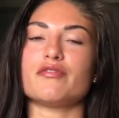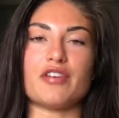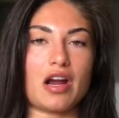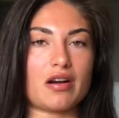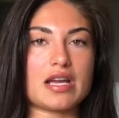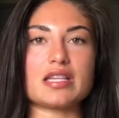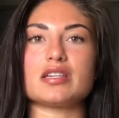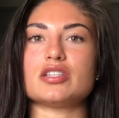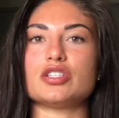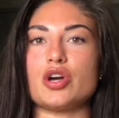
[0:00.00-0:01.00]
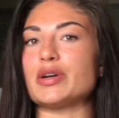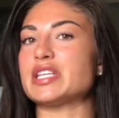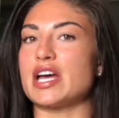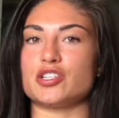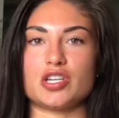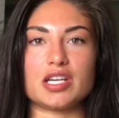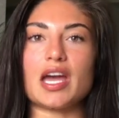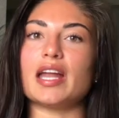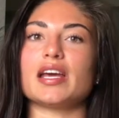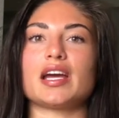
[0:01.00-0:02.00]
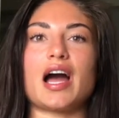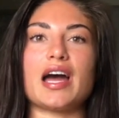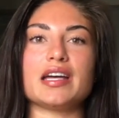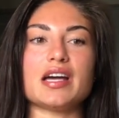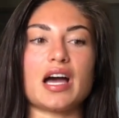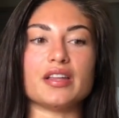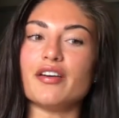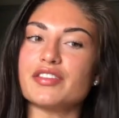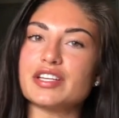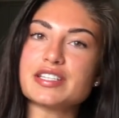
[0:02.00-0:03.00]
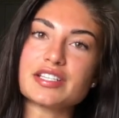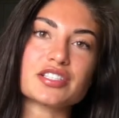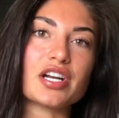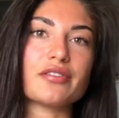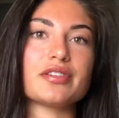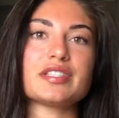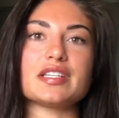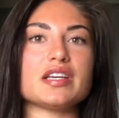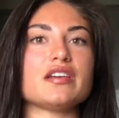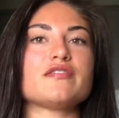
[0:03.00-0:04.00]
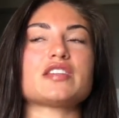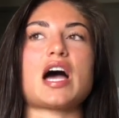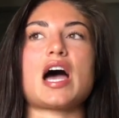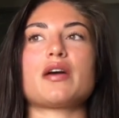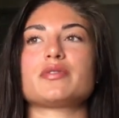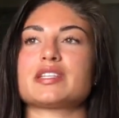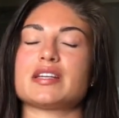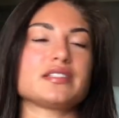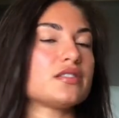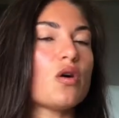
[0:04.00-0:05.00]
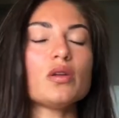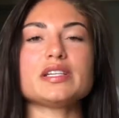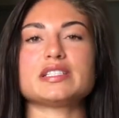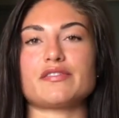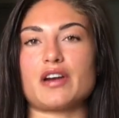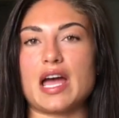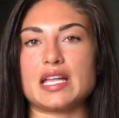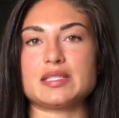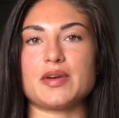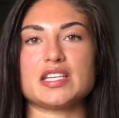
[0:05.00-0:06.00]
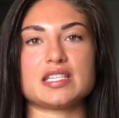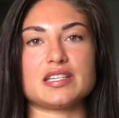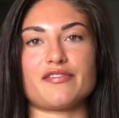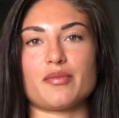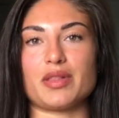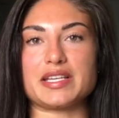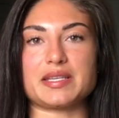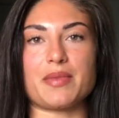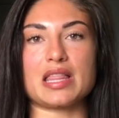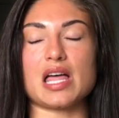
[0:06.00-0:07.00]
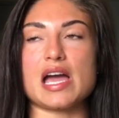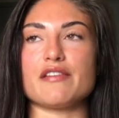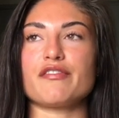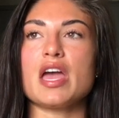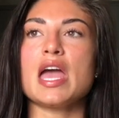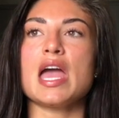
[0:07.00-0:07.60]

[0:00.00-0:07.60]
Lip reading: very, you know, attention getting. I love the attention I received. I was in a totally different headspace and different place in my life.